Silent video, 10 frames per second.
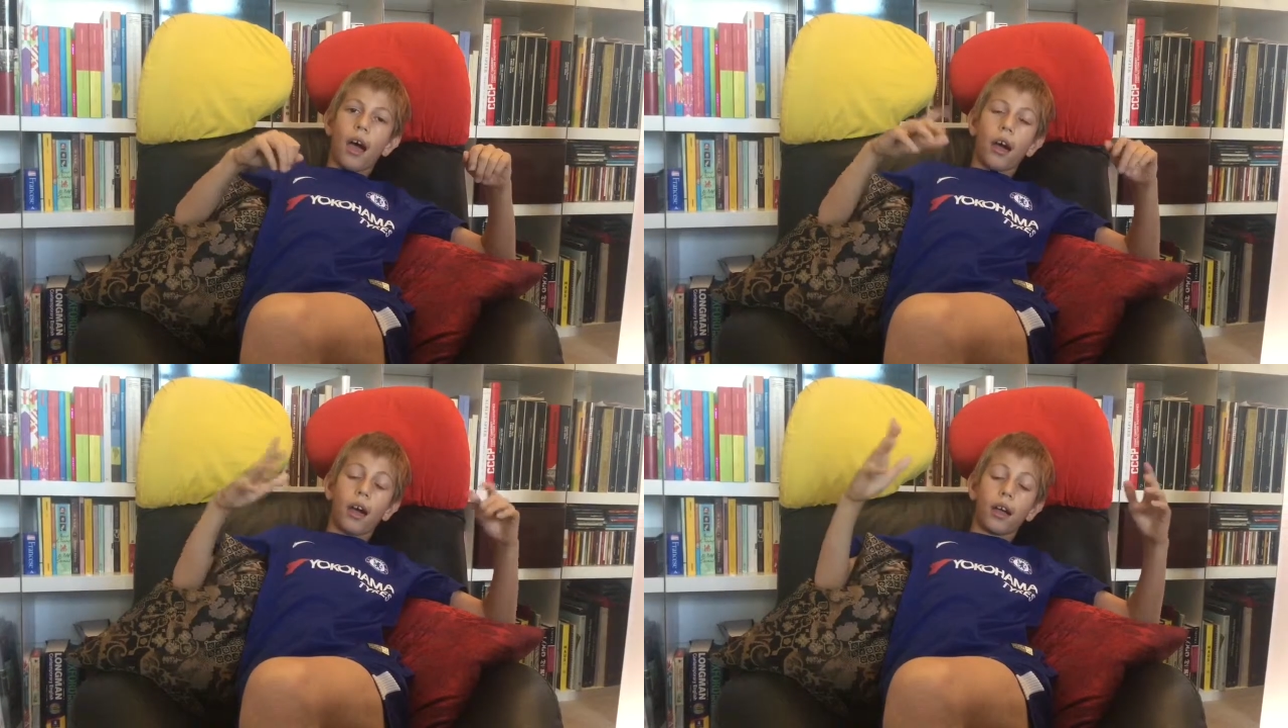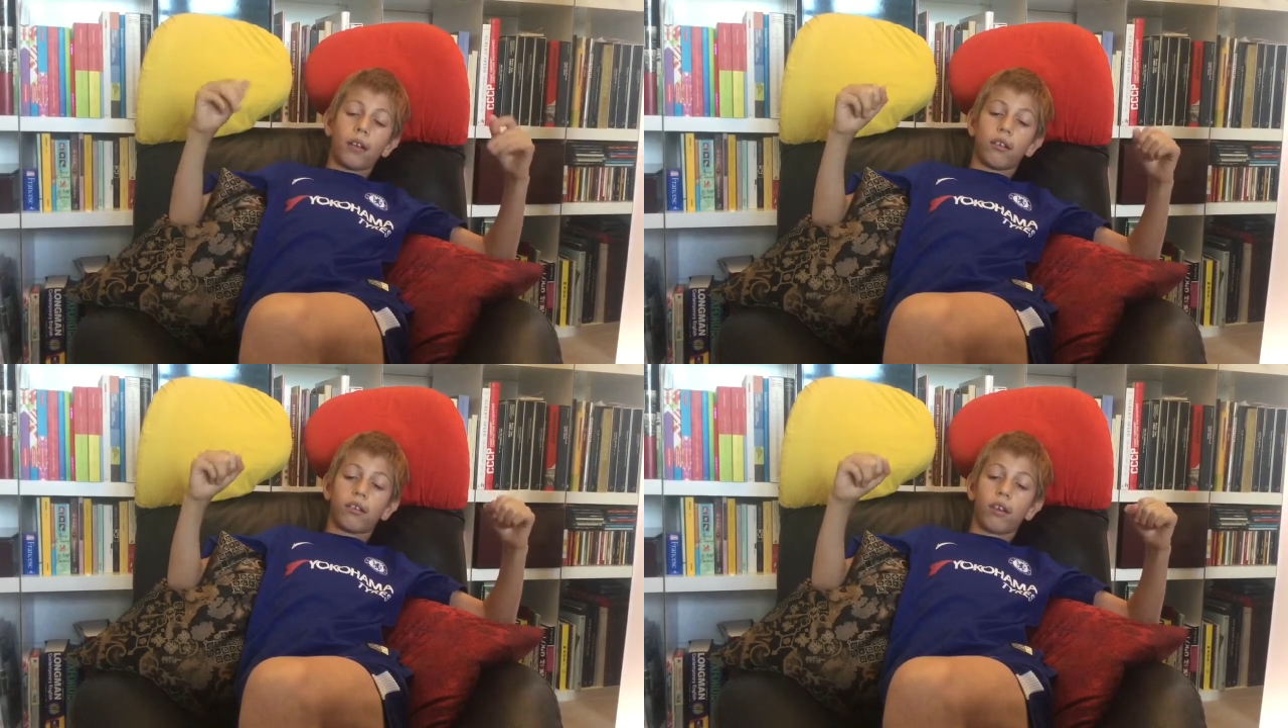
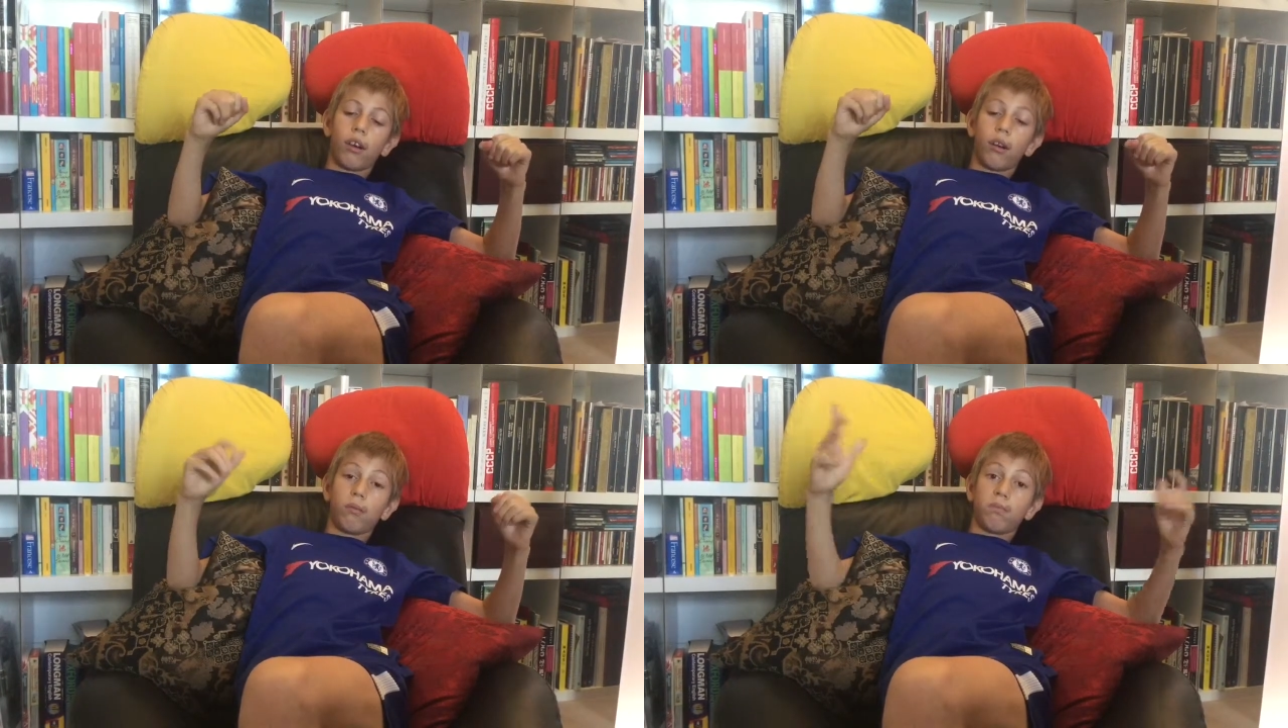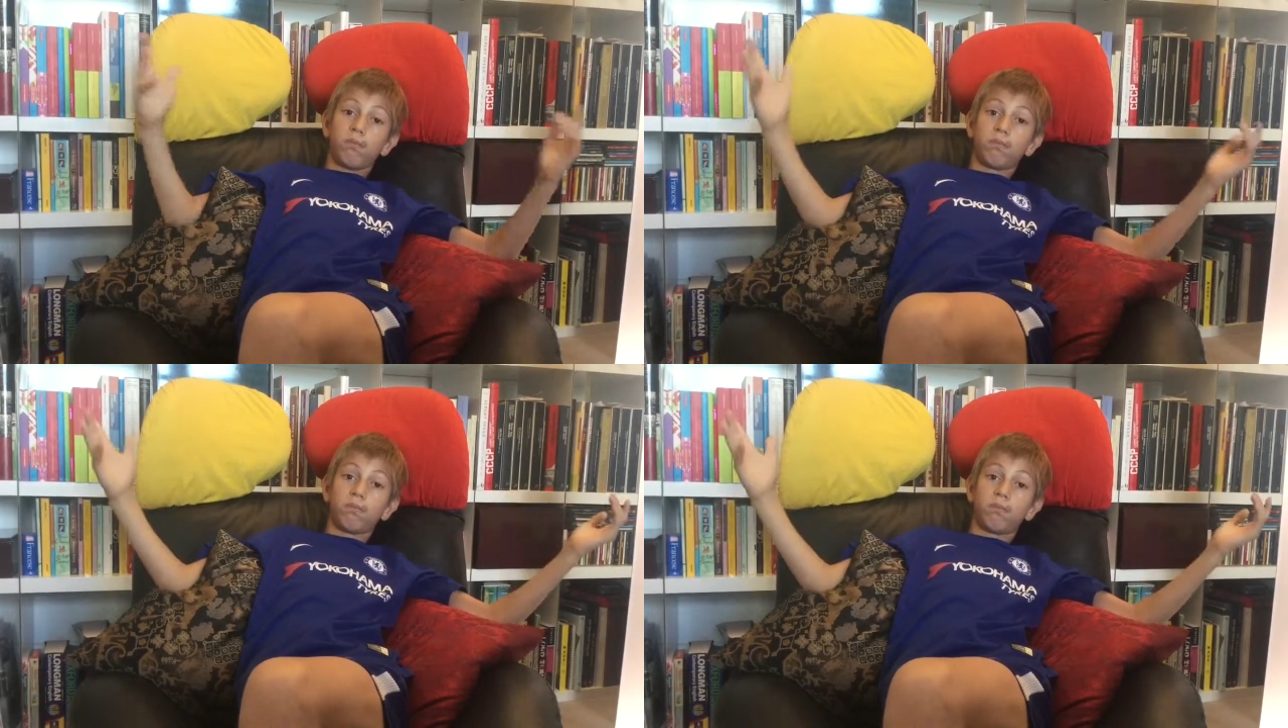And so
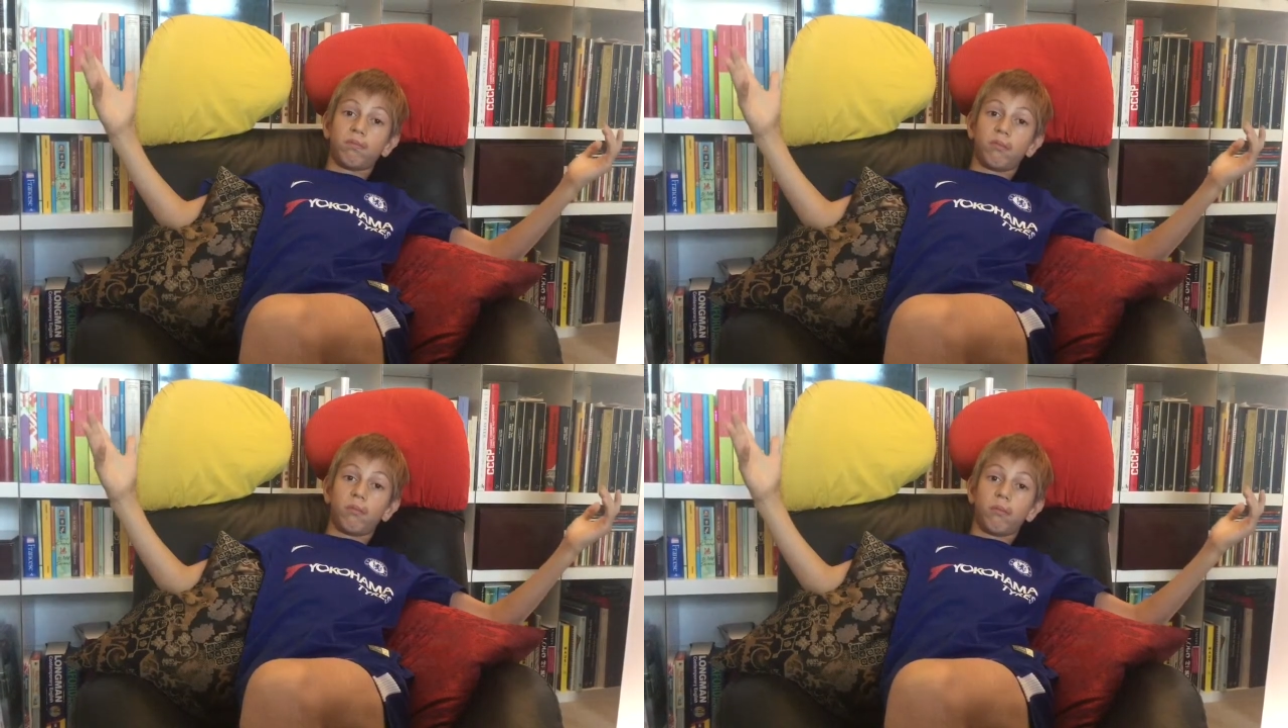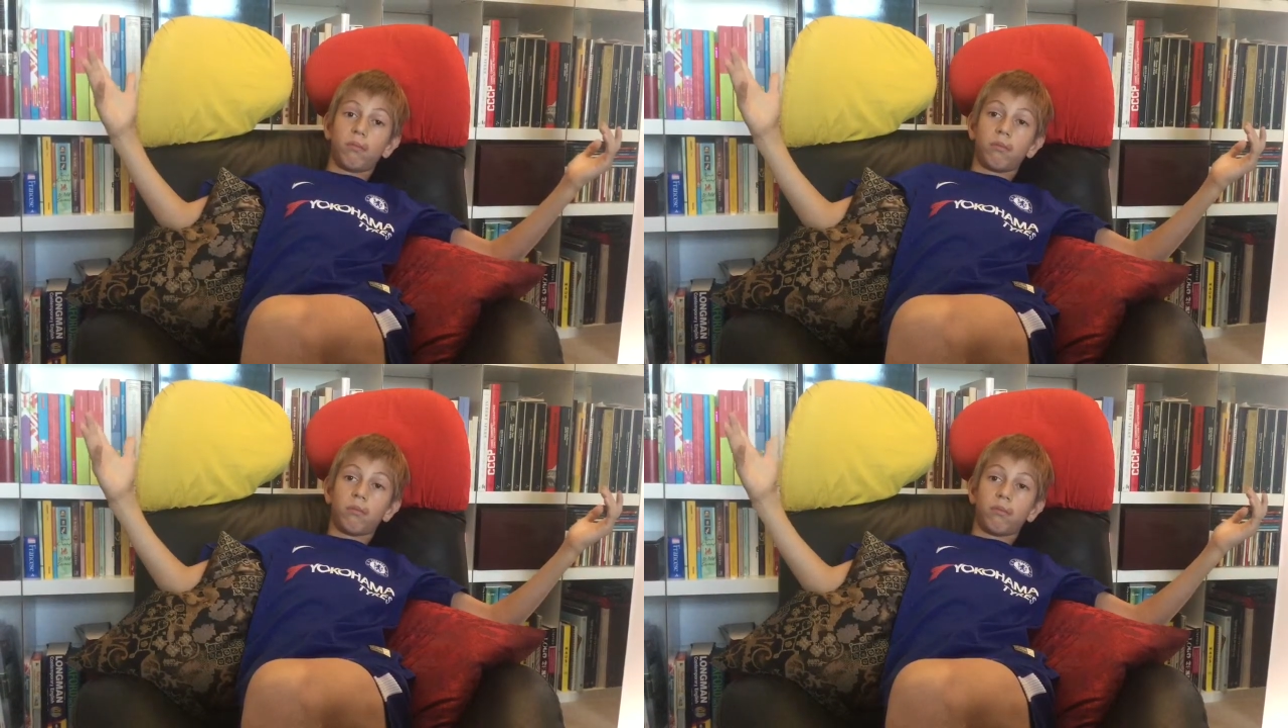
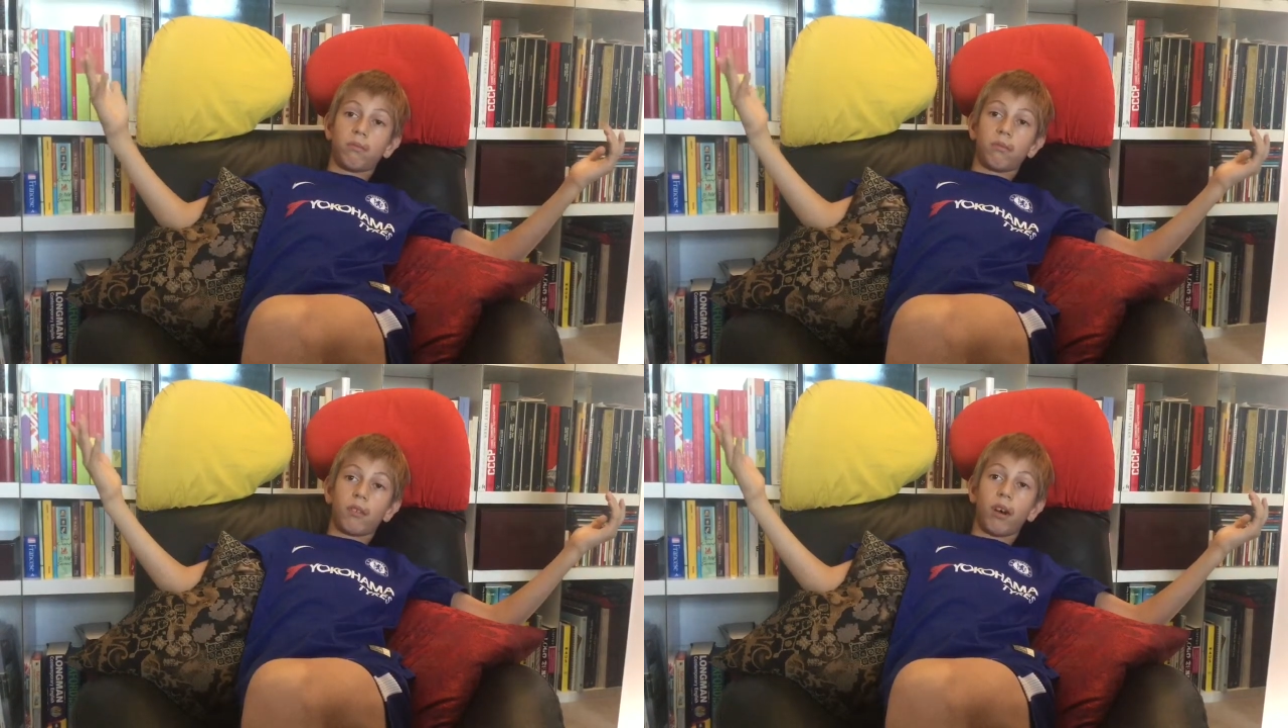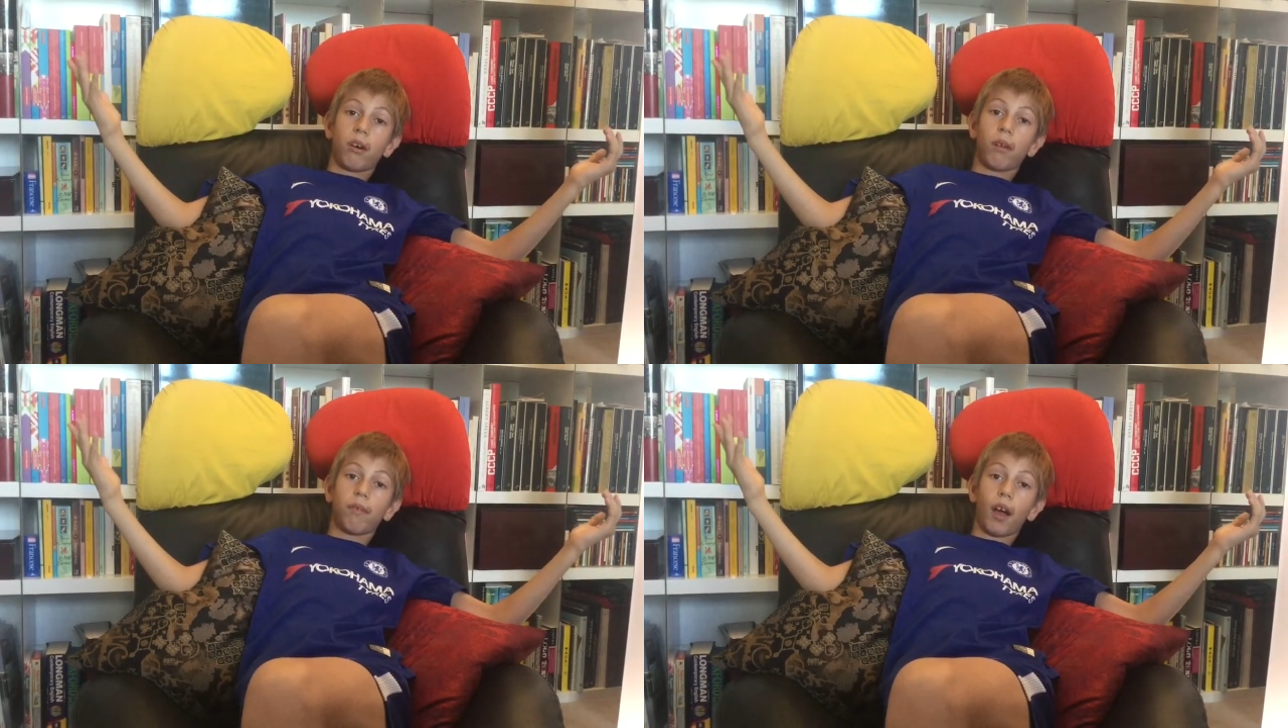
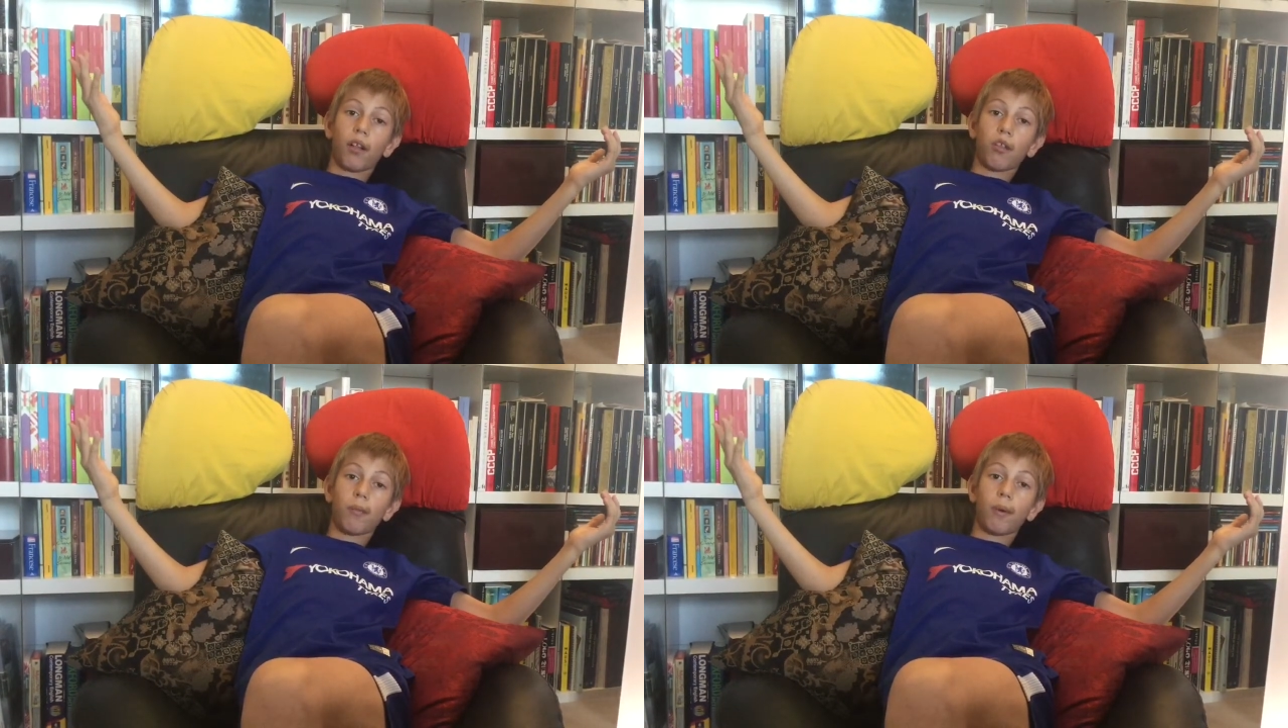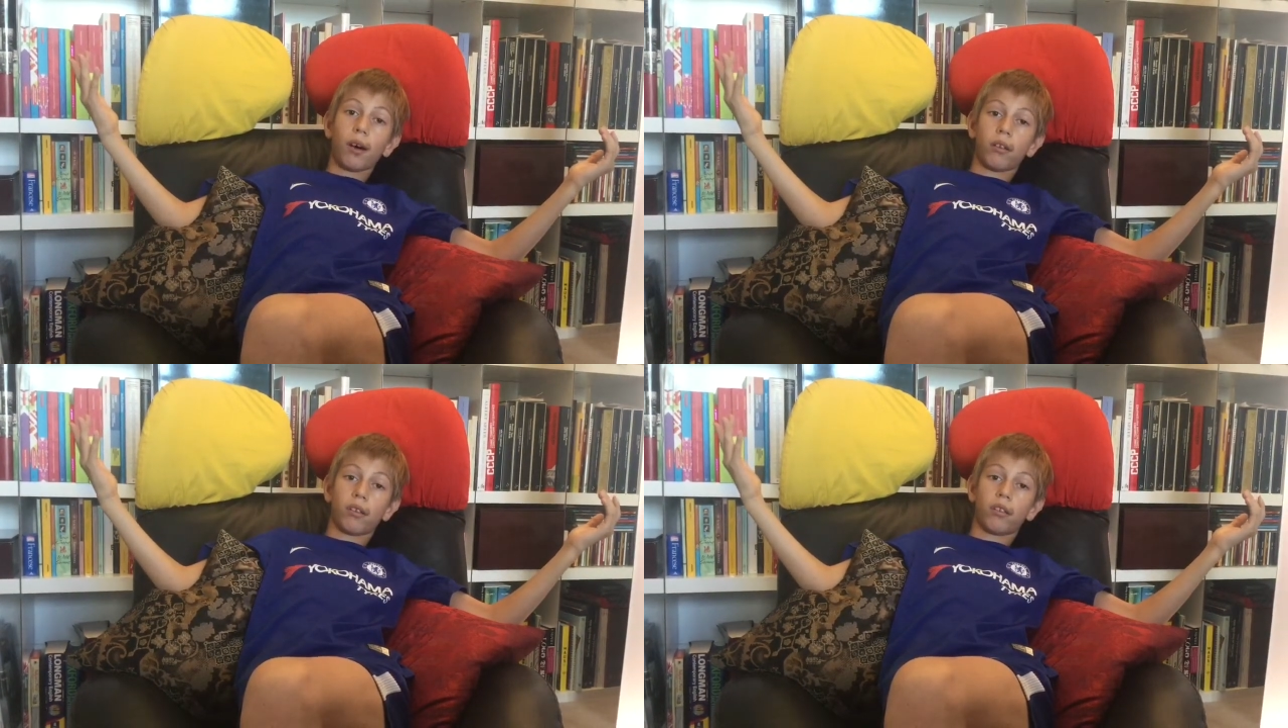I'll go for Ashley
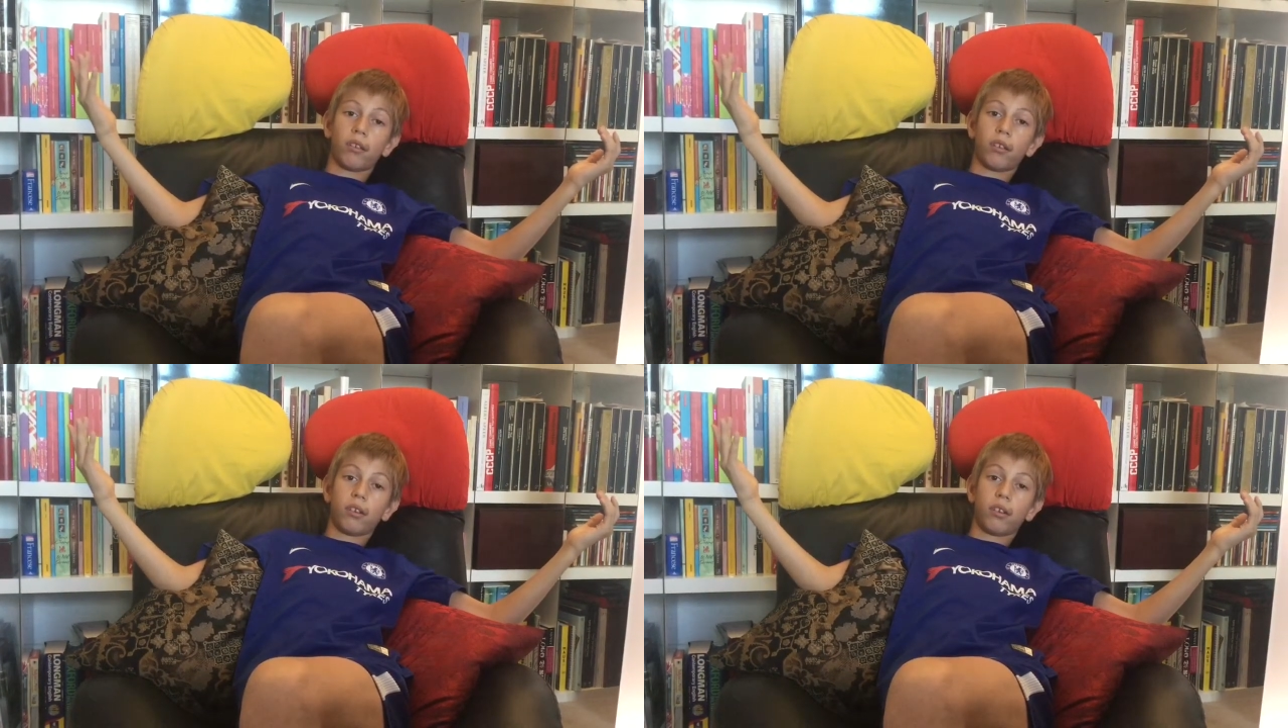Barnes.